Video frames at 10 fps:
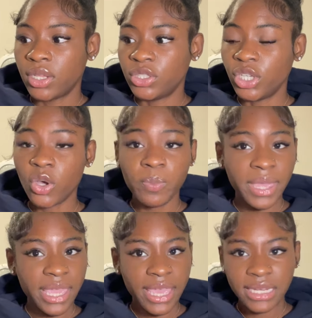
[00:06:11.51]
Don't
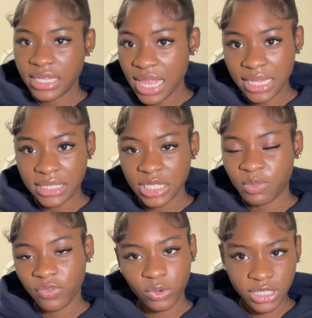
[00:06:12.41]
pick any classes
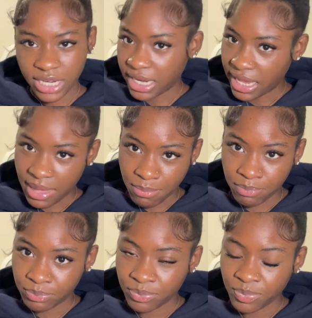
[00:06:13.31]
before 10 a.m.
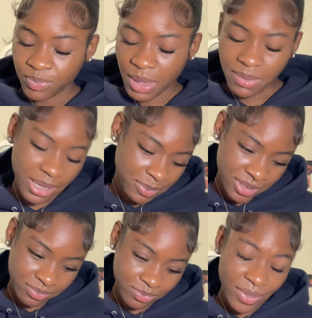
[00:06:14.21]
Babes.
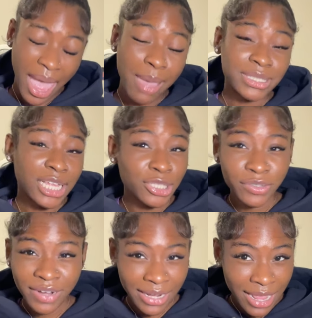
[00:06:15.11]
I'm telling you
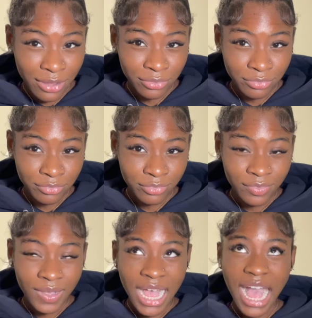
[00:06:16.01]
right now,
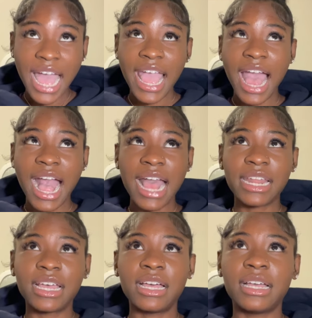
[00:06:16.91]
I had
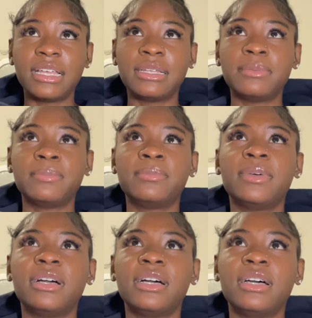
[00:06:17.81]
um
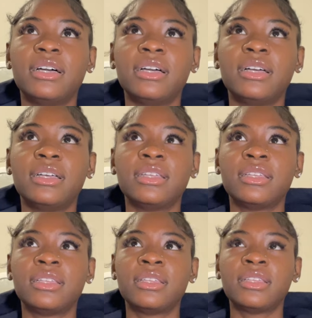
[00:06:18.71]
uh
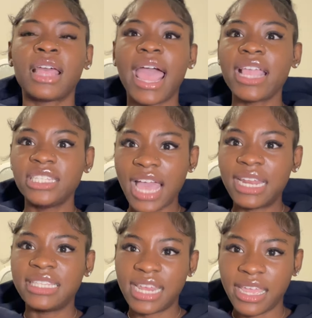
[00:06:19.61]
I actually at
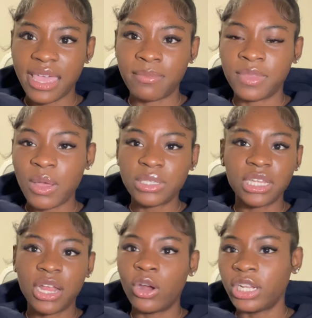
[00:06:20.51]
the 10 a.m. That was
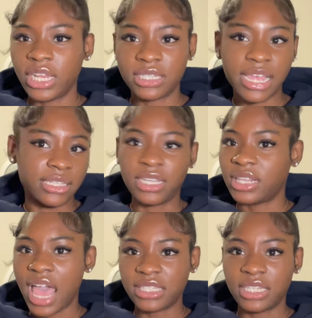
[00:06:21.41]
the earliest I took
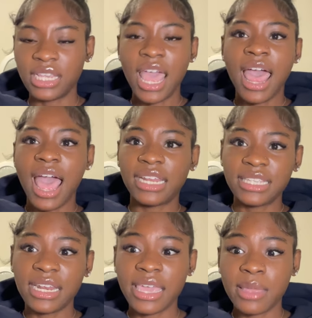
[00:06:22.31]
classes. At the
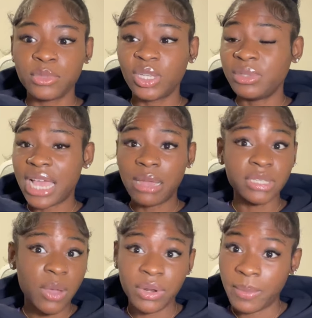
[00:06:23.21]
10 a.m. Sometimes
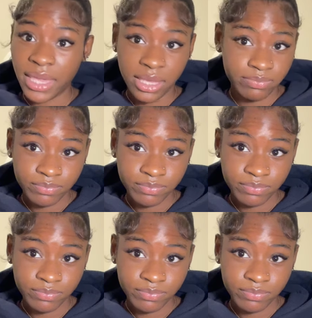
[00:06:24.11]
I wouldn't make it.